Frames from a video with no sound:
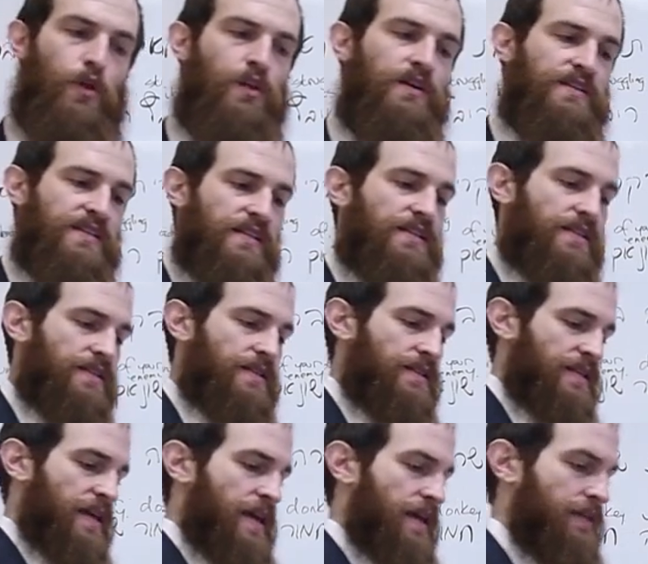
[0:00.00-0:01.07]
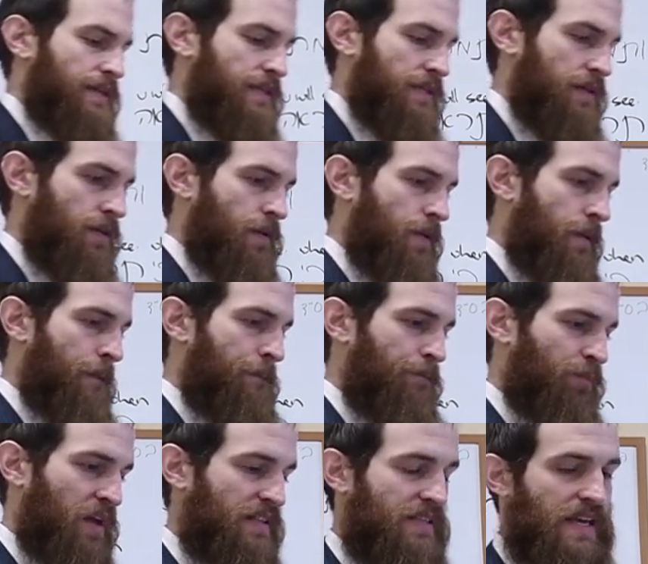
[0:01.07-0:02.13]
of all existence is,
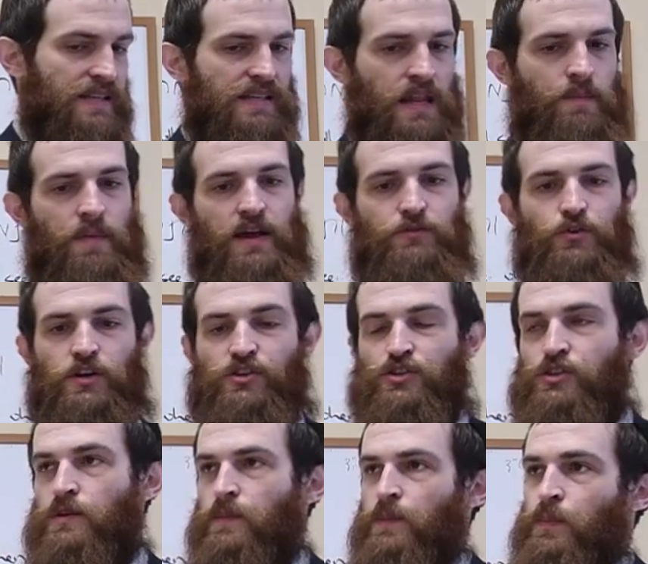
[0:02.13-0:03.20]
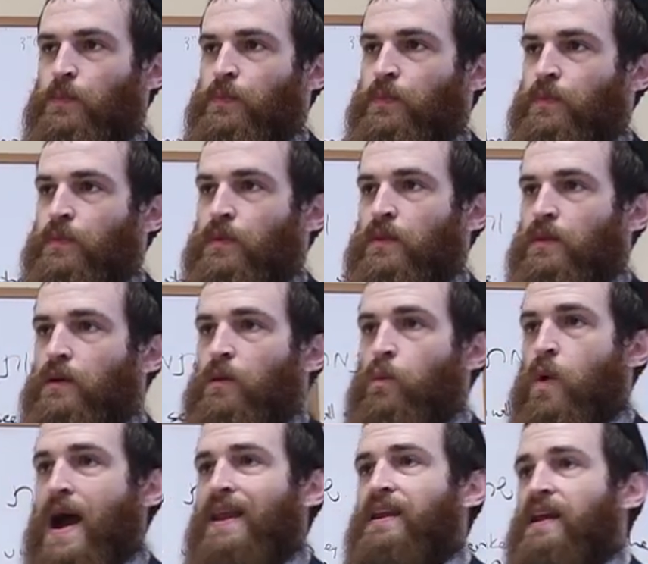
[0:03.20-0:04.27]
it says in the Medrash,
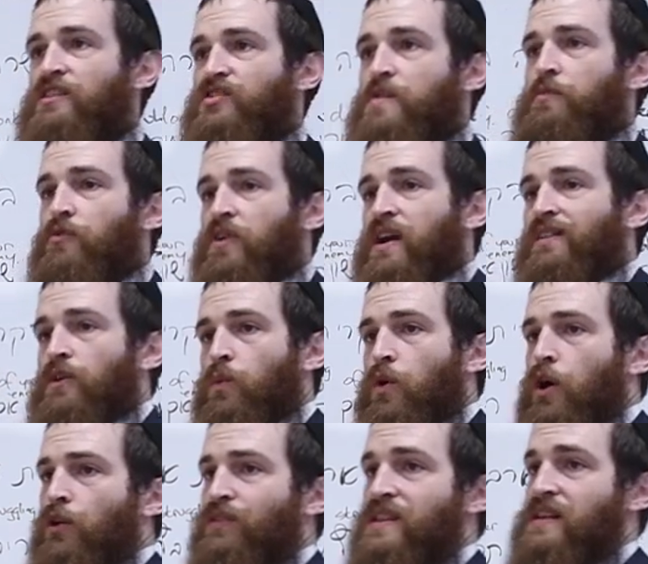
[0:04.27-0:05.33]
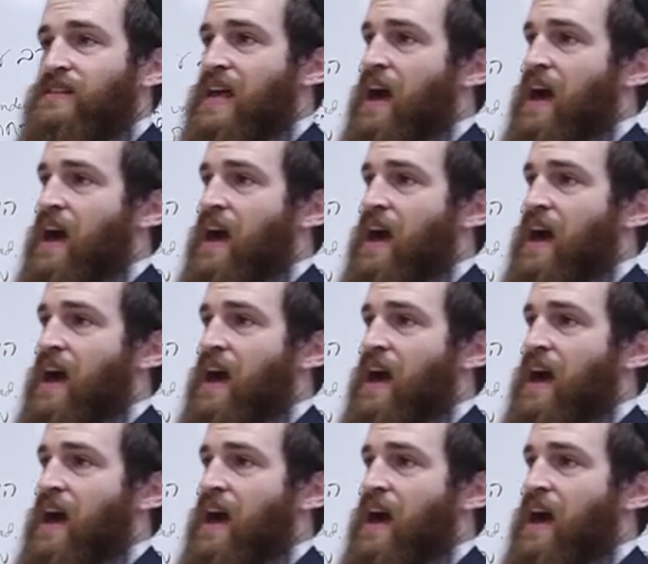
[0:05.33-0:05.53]
why did Hashem create the world?